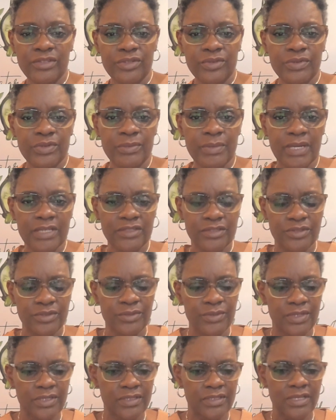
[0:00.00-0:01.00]
do with my
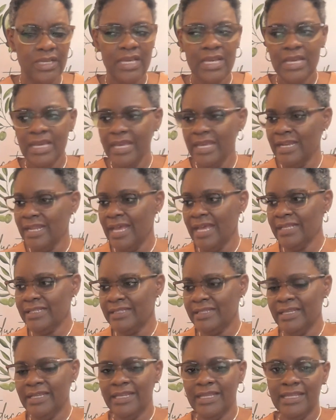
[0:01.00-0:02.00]
students. And I
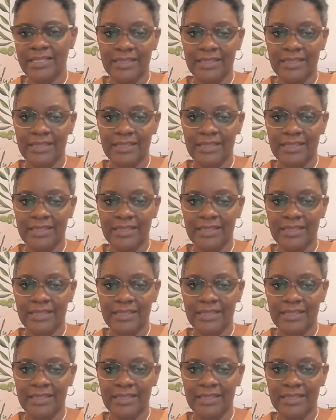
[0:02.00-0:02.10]
did it.